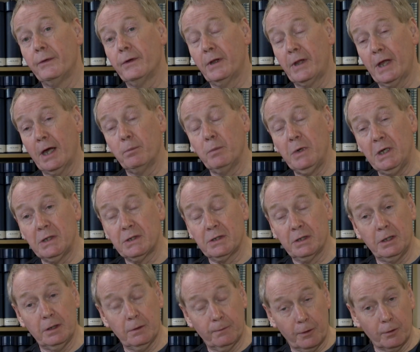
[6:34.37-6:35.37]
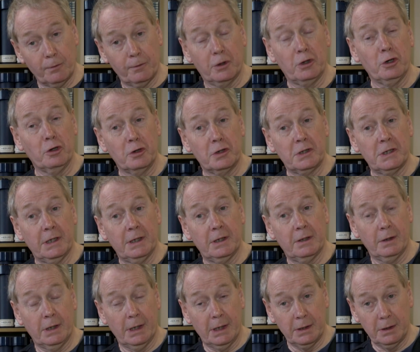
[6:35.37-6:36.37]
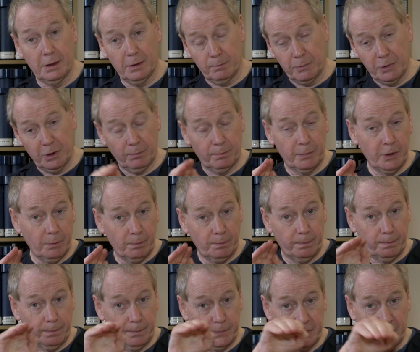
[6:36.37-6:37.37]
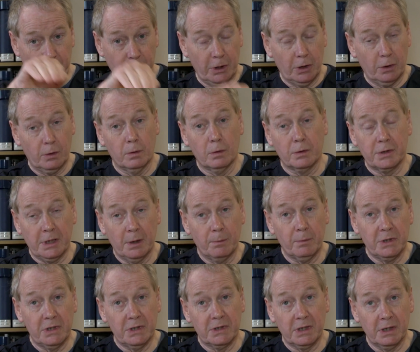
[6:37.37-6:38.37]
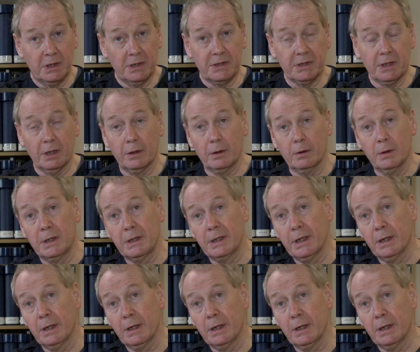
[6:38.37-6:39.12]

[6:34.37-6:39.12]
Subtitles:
then that means that you've overcooked it and your core temperature is going to start going